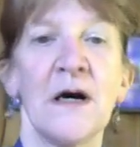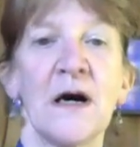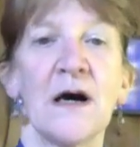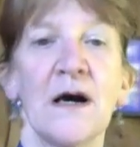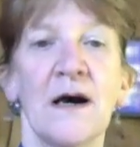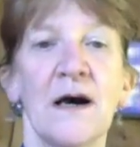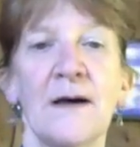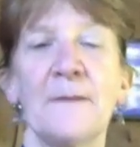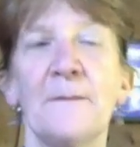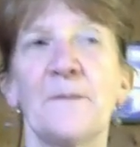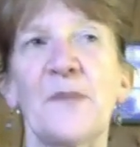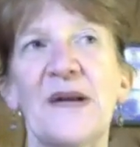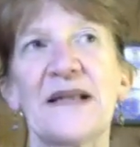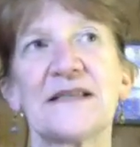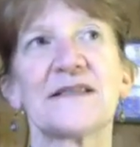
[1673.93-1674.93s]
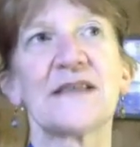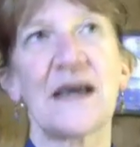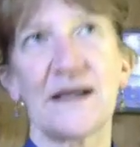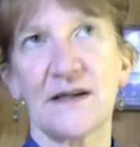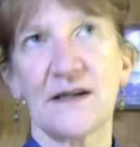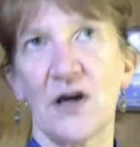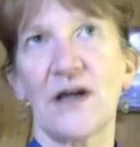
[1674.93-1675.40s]
But it's at
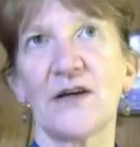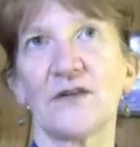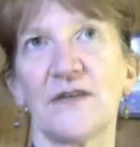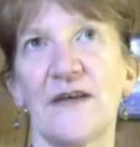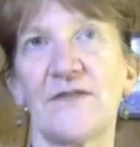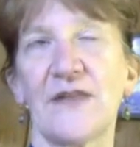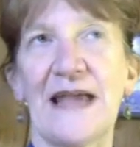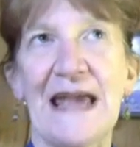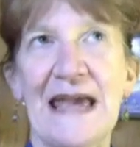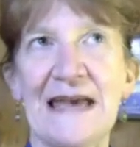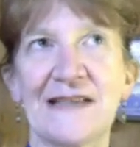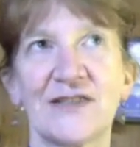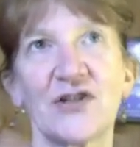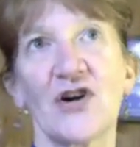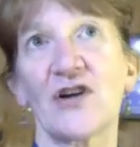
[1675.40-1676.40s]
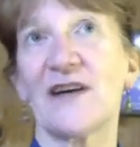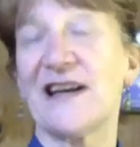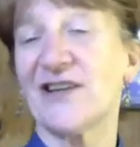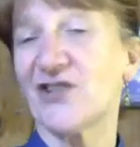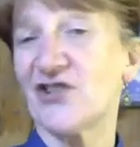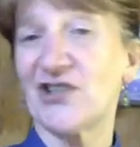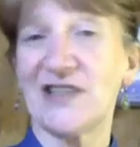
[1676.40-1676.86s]
a higher level as our
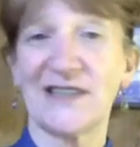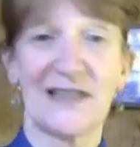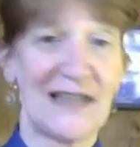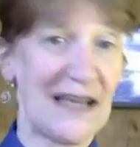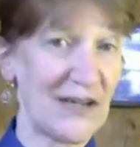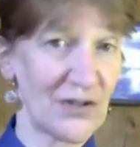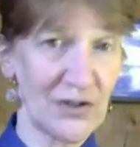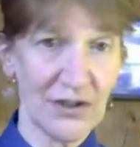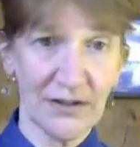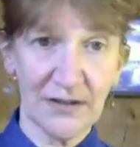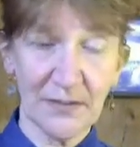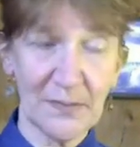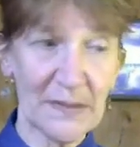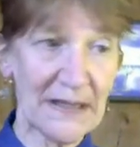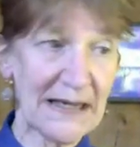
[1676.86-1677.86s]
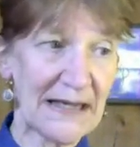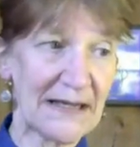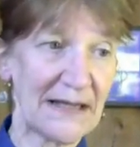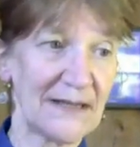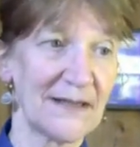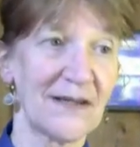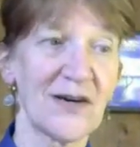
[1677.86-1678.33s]
energies and energy of the
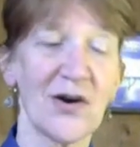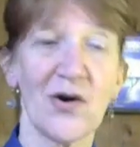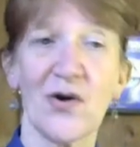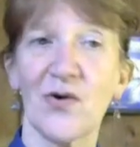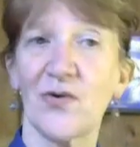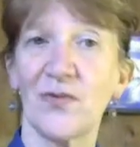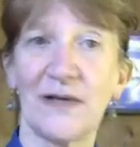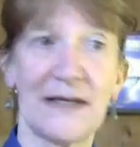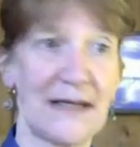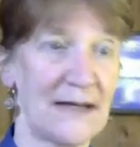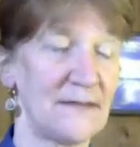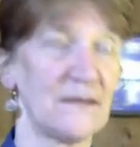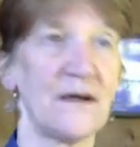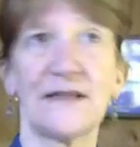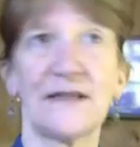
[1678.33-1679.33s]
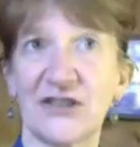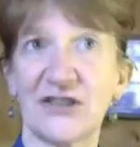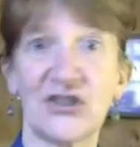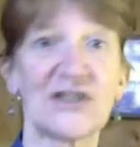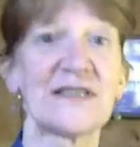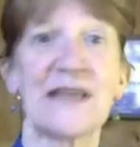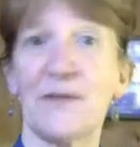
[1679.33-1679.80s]
planet get, let's
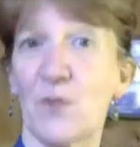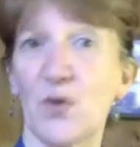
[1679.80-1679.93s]
just say, more